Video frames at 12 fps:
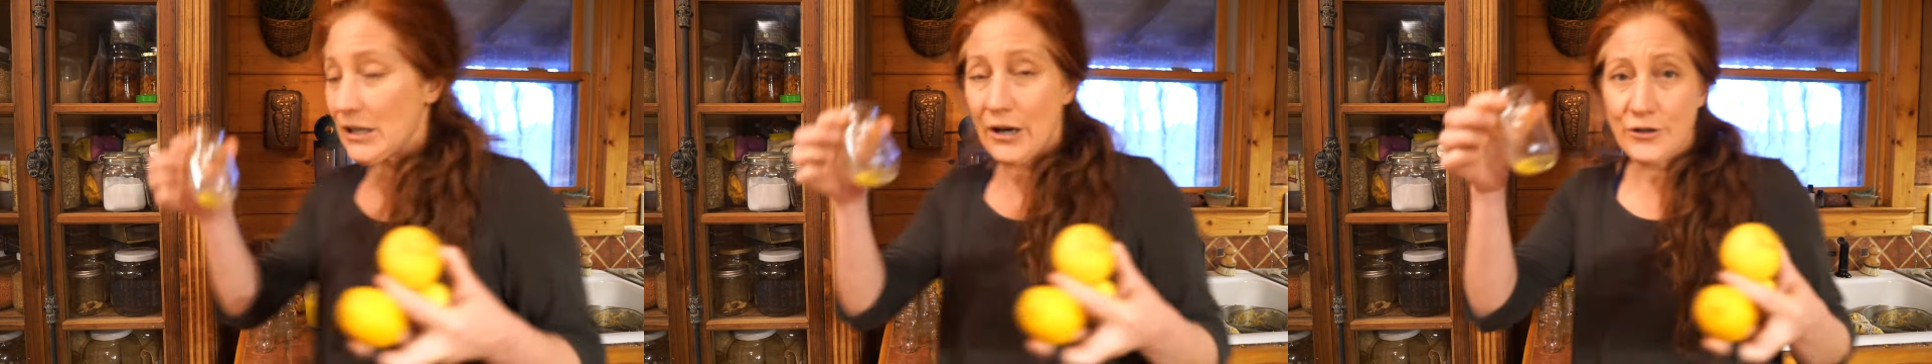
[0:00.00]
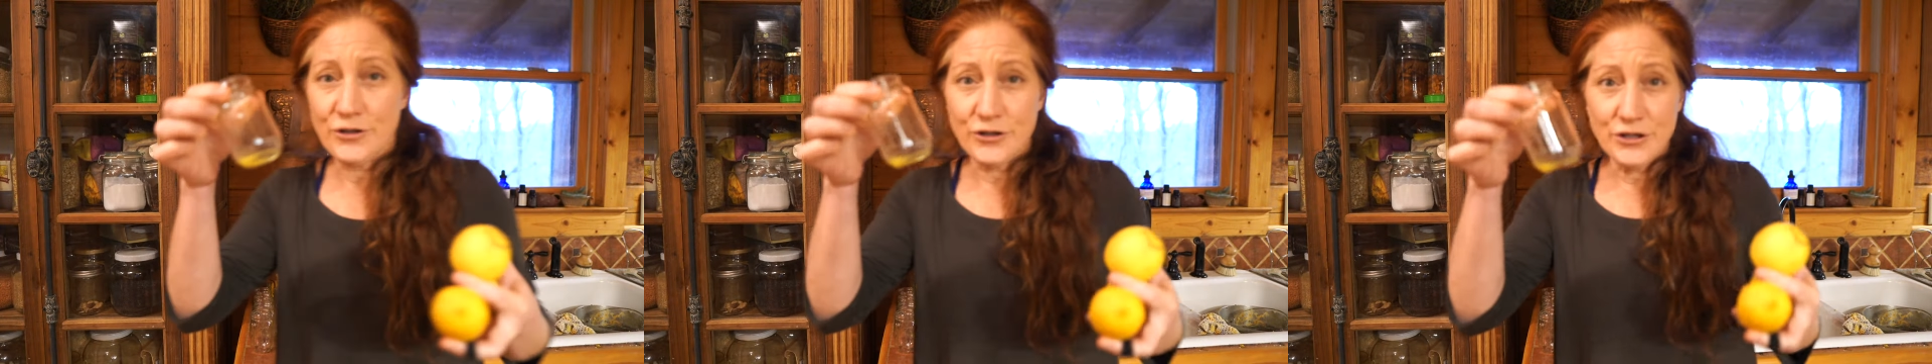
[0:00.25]

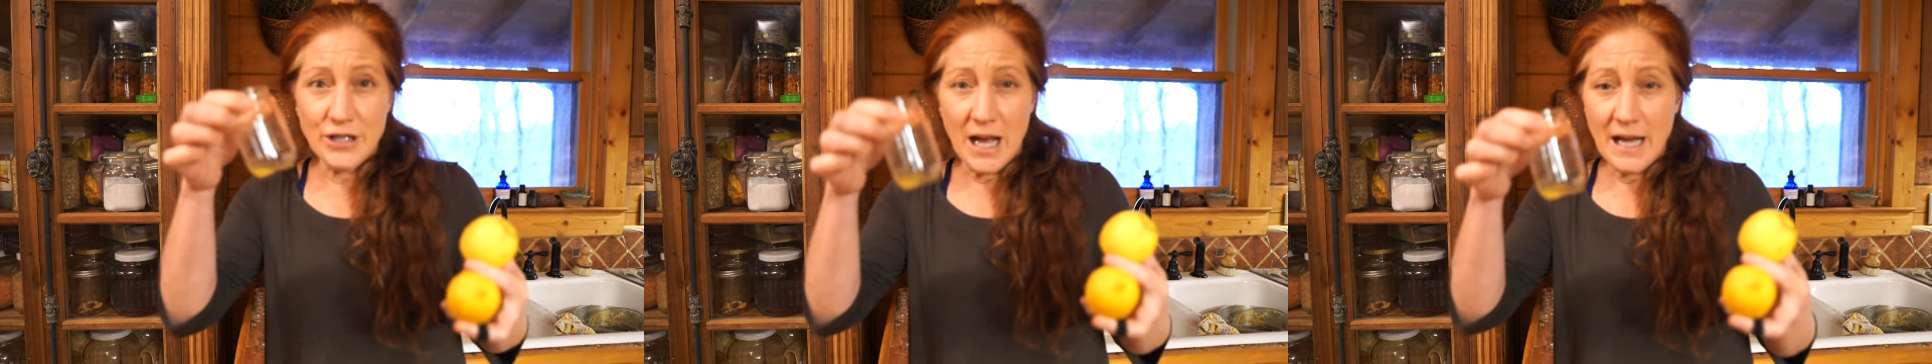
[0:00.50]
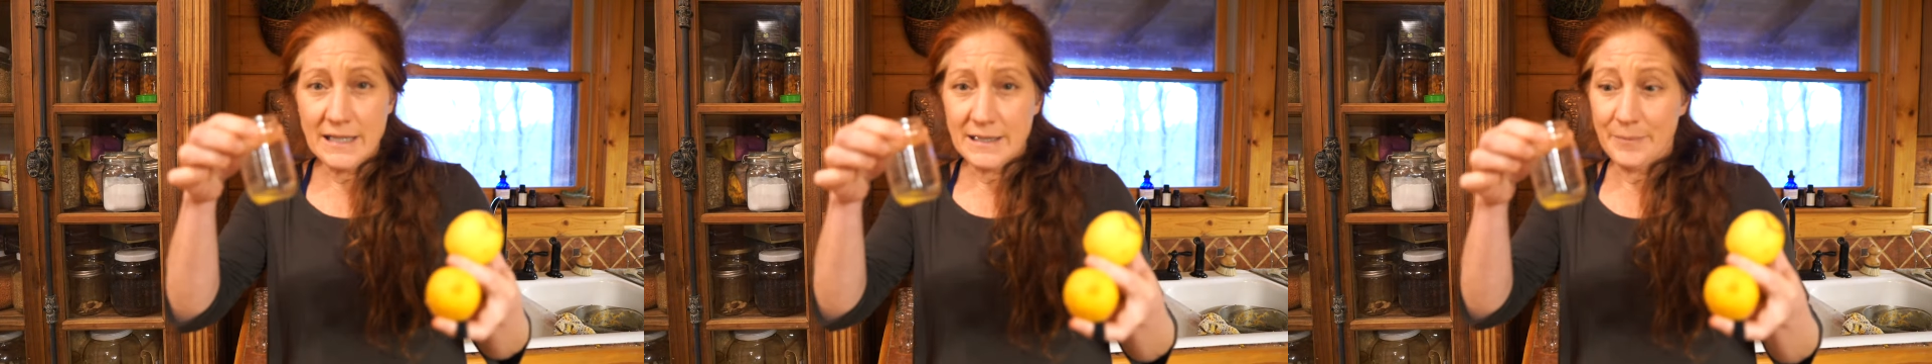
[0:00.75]
larger
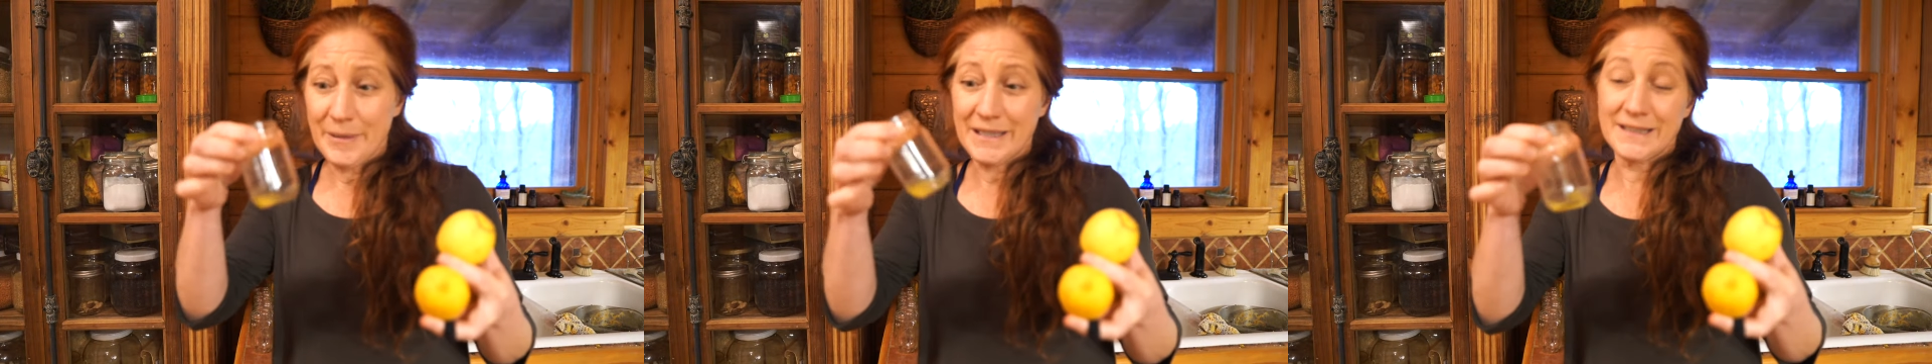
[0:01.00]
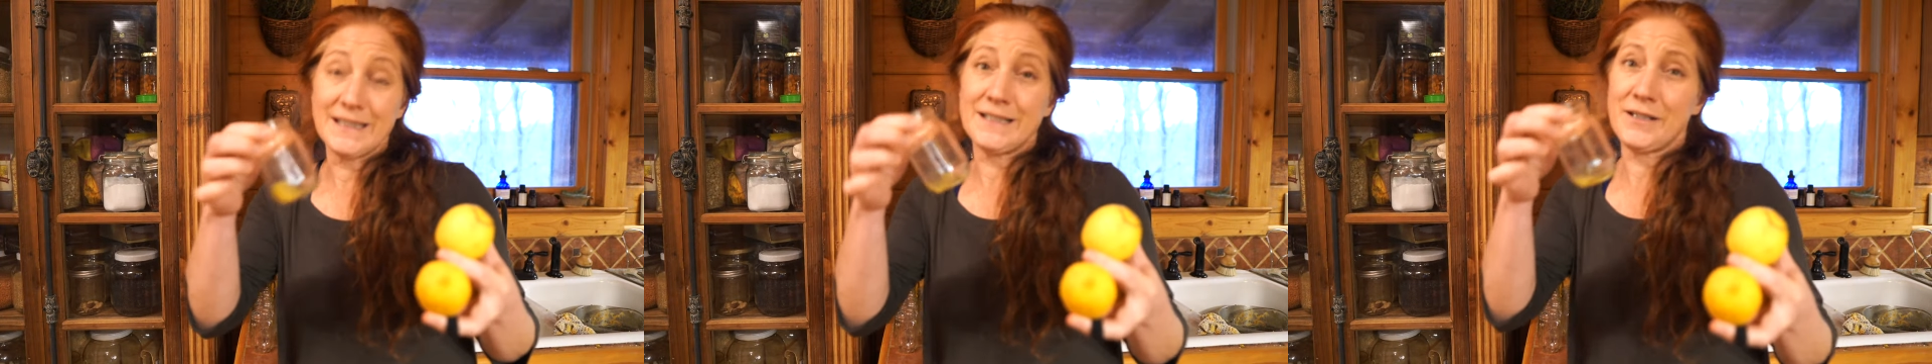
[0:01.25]
shot
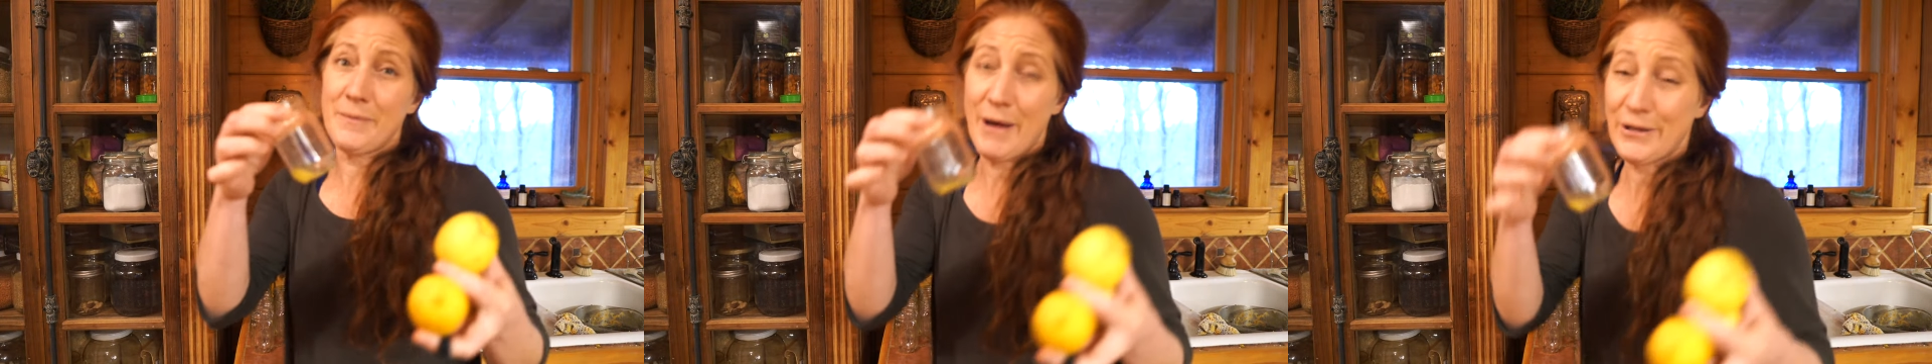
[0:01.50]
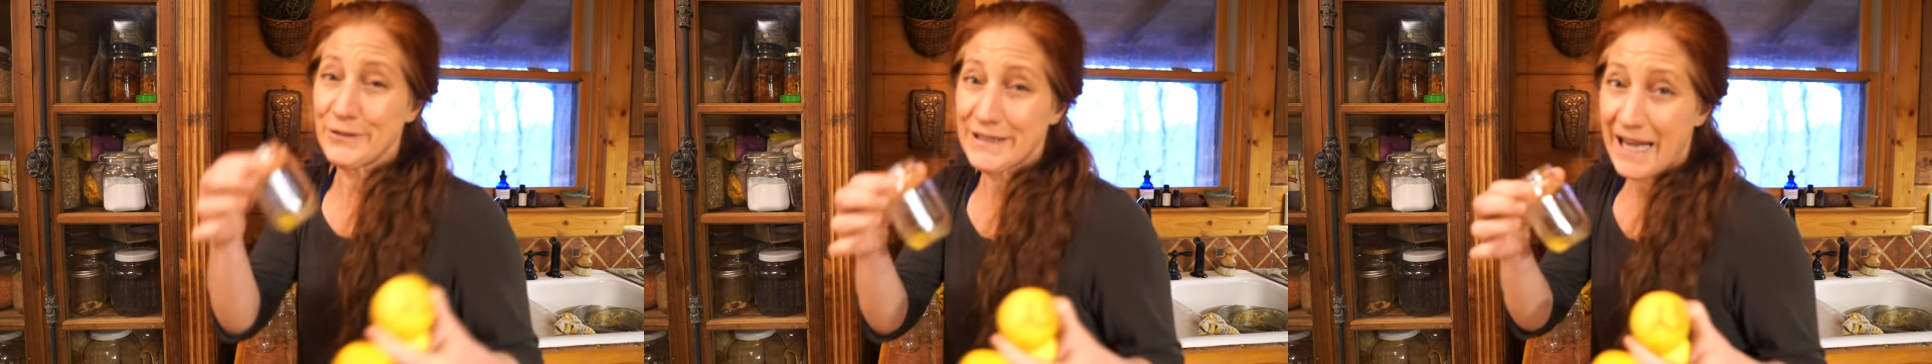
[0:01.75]
because these are the
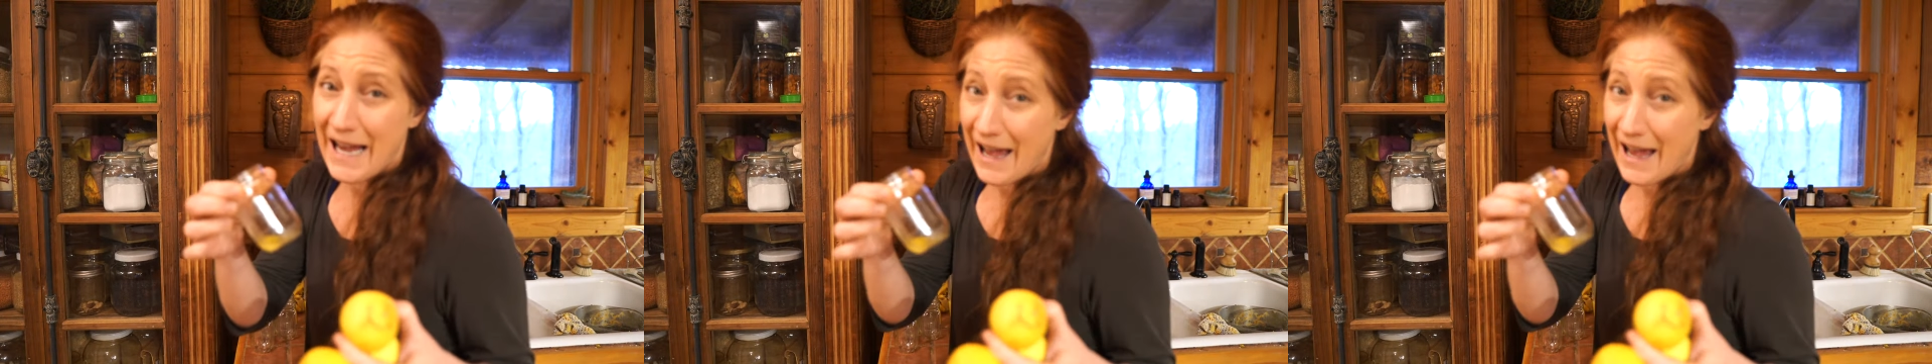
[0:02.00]
bottles I